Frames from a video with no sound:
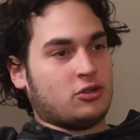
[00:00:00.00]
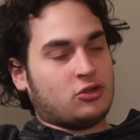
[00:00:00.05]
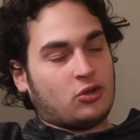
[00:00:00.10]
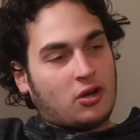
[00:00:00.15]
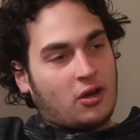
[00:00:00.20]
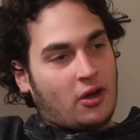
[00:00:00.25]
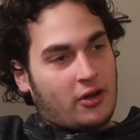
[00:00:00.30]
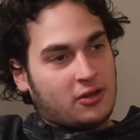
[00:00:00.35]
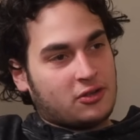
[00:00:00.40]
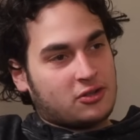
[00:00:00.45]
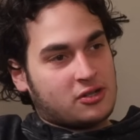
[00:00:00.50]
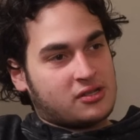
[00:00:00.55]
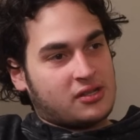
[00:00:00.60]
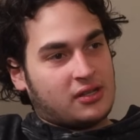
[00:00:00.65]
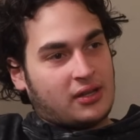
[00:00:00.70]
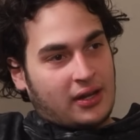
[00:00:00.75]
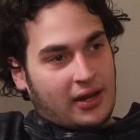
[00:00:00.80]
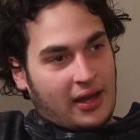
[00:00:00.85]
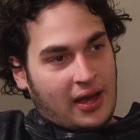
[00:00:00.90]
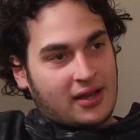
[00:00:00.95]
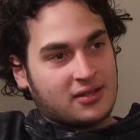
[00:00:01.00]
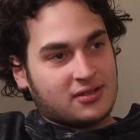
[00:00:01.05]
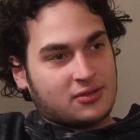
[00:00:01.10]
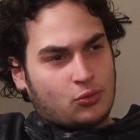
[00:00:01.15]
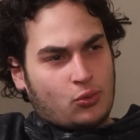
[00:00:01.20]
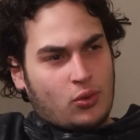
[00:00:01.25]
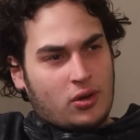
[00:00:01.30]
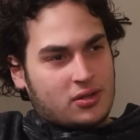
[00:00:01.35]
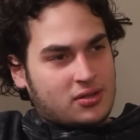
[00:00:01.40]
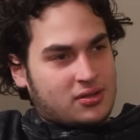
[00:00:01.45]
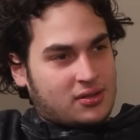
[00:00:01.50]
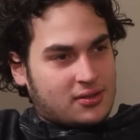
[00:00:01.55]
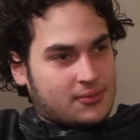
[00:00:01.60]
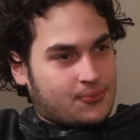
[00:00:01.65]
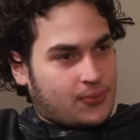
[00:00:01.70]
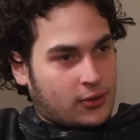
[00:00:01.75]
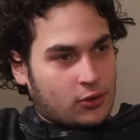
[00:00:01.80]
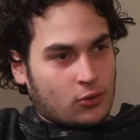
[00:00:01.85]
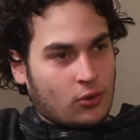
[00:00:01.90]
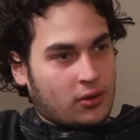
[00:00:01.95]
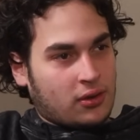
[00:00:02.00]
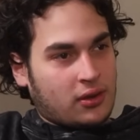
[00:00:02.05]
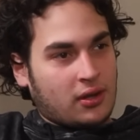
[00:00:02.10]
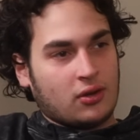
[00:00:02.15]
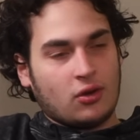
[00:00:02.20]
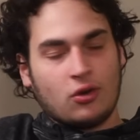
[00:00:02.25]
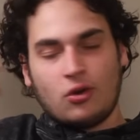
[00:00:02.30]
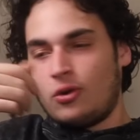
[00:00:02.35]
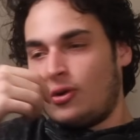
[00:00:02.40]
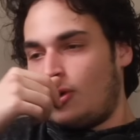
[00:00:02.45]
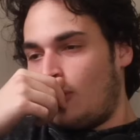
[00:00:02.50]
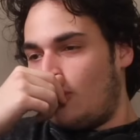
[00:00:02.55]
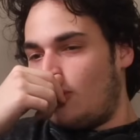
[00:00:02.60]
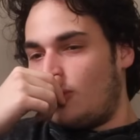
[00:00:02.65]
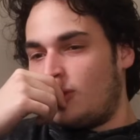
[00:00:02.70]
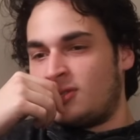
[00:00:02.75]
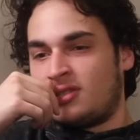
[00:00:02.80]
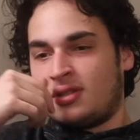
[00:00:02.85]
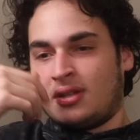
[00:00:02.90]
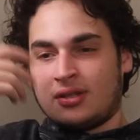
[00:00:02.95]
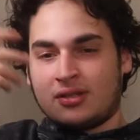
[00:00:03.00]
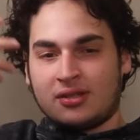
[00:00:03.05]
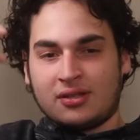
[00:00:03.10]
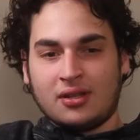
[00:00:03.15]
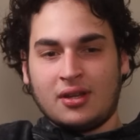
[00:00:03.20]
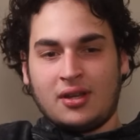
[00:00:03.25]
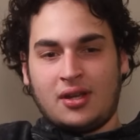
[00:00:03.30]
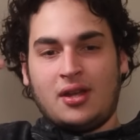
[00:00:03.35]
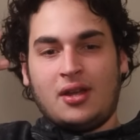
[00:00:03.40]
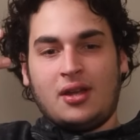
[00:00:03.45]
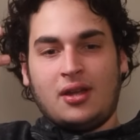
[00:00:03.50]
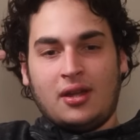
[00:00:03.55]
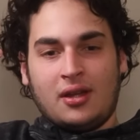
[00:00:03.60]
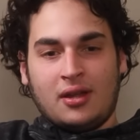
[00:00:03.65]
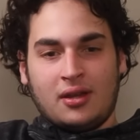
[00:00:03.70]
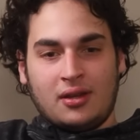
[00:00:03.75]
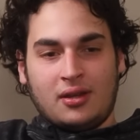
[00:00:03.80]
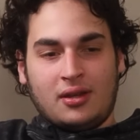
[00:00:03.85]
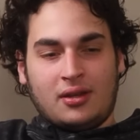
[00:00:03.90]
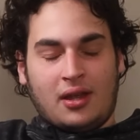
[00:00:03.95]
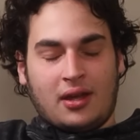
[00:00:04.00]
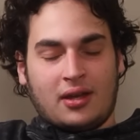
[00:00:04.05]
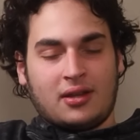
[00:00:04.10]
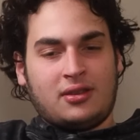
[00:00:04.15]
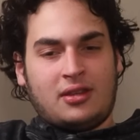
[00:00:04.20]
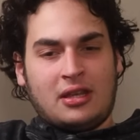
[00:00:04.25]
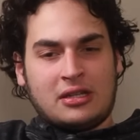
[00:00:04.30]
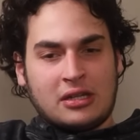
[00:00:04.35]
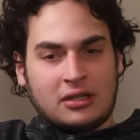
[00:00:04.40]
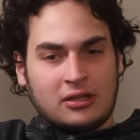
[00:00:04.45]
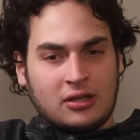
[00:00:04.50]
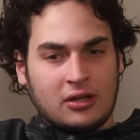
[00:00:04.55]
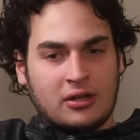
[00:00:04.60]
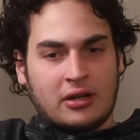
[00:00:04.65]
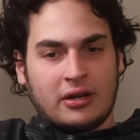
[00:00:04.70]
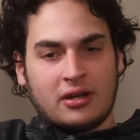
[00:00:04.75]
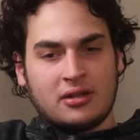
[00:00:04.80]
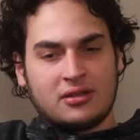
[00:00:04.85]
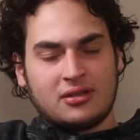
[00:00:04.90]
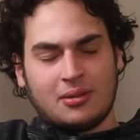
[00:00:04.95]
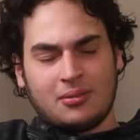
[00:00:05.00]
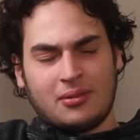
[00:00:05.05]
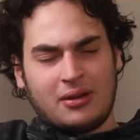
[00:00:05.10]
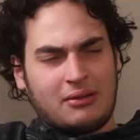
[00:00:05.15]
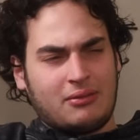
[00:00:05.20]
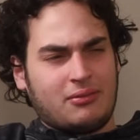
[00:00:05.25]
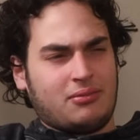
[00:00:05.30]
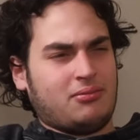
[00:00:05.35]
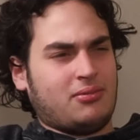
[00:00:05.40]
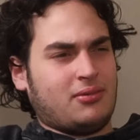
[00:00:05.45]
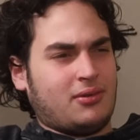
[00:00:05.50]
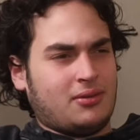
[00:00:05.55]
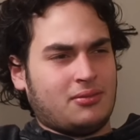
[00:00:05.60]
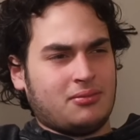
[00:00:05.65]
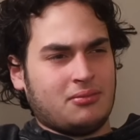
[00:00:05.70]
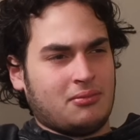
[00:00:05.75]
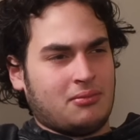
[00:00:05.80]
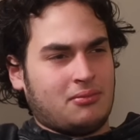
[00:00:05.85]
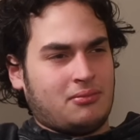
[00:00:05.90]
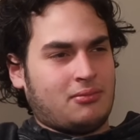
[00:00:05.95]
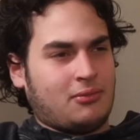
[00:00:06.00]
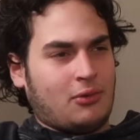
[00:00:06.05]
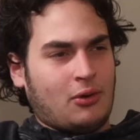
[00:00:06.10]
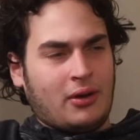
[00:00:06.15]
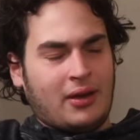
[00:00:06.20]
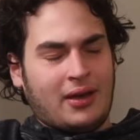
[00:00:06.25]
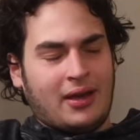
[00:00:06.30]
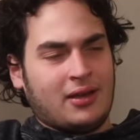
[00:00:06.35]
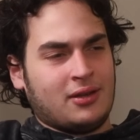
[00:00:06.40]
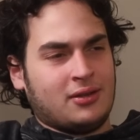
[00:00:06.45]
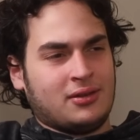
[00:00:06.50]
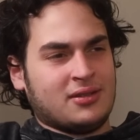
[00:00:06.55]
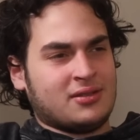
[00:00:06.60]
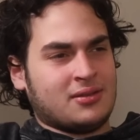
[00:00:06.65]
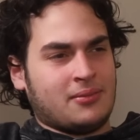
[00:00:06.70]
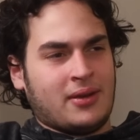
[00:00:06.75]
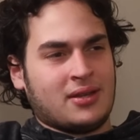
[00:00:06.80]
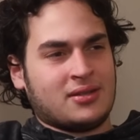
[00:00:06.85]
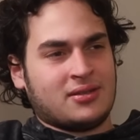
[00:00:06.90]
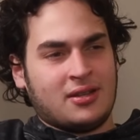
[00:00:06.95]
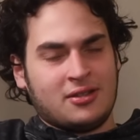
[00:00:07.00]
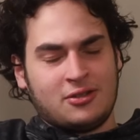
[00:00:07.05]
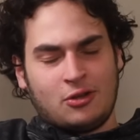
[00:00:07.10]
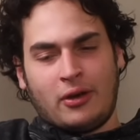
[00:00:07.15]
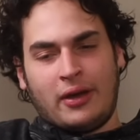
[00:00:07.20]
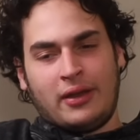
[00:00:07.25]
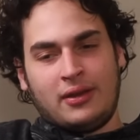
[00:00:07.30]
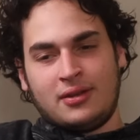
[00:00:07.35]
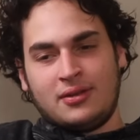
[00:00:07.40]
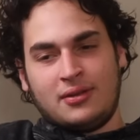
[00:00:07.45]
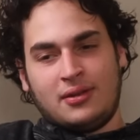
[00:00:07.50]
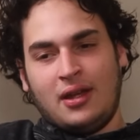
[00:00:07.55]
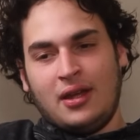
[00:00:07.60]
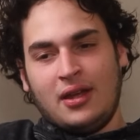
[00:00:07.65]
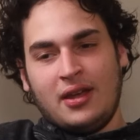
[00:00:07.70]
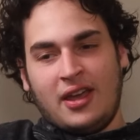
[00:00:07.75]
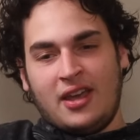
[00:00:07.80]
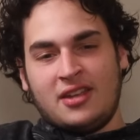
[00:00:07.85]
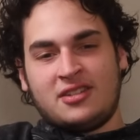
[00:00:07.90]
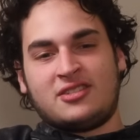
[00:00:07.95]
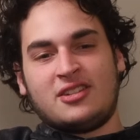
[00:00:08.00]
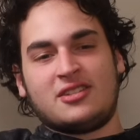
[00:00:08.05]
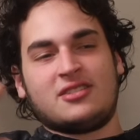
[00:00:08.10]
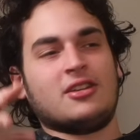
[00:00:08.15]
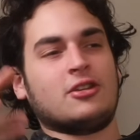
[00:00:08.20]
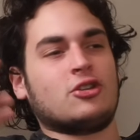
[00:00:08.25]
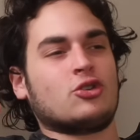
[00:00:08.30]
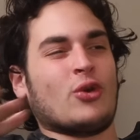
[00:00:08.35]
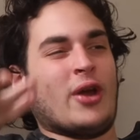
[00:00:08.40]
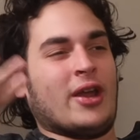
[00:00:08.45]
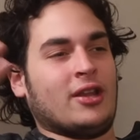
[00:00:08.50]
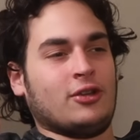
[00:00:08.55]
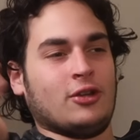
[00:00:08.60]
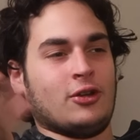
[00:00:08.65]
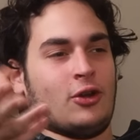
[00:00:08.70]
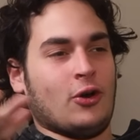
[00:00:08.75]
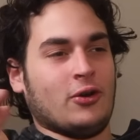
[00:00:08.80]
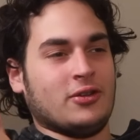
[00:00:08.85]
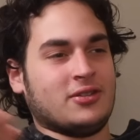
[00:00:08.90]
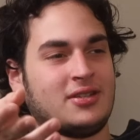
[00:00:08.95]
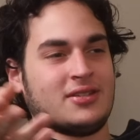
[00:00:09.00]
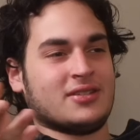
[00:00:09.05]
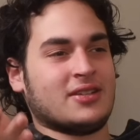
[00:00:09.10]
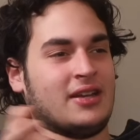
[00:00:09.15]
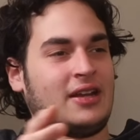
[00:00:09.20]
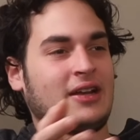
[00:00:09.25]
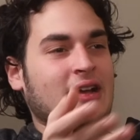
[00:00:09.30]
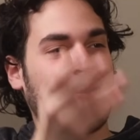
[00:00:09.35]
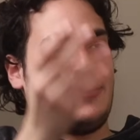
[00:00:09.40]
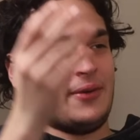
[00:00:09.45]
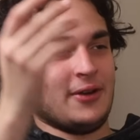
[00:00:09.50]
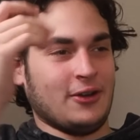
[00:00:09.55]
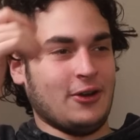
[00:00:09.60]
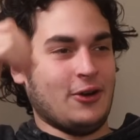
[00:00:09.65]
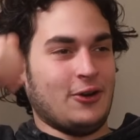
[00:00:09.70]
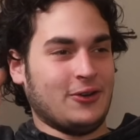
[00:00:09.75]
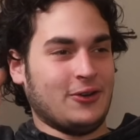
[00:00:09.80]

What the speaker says: So I got interested and I asked, "What is this Bitcoin thing?" I go, "Oh, it's this like digital currency." I'm like, "Okay, it doesn't make sense. Okay, it's just a trend, you know. It's just gonna come and go.